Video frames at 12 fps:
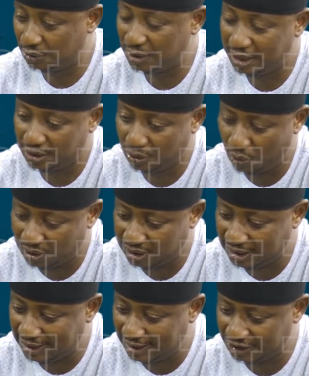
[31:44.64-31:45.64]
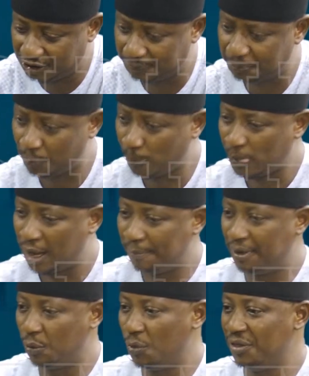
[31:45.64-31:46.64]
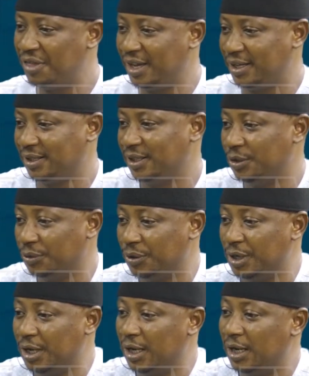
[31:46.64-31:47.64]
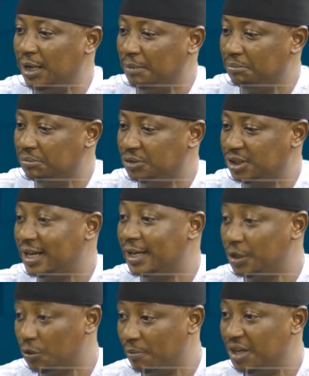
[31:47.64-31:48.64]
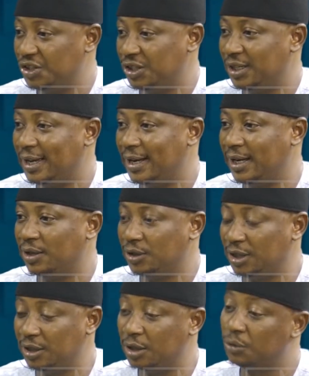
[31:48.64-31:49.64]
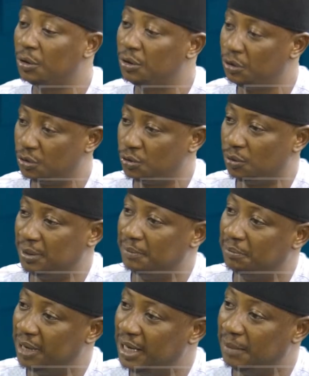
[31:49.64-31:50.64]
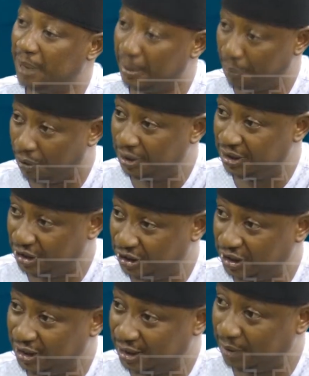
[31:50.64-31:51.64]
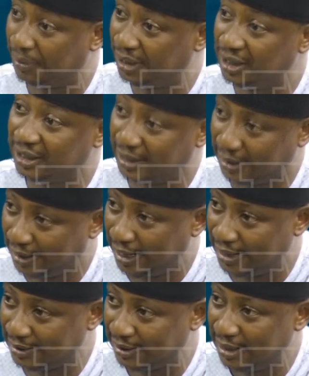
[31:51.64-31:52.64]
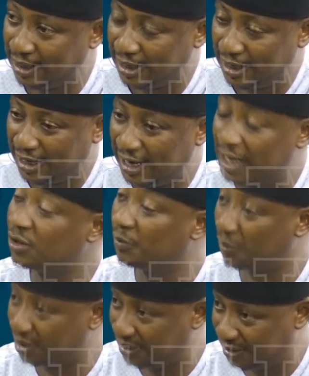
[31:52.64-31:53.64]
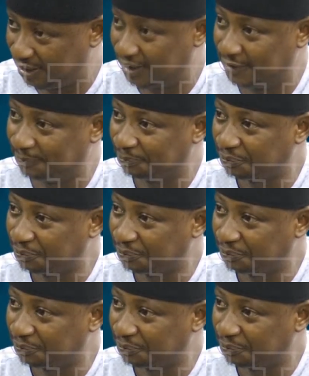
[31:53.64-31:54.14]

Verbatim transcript: we head towards the election. But one thing, you know, um, just like you mentioned earlier, and the role also being played by politicians, the political class, uh, is of concern.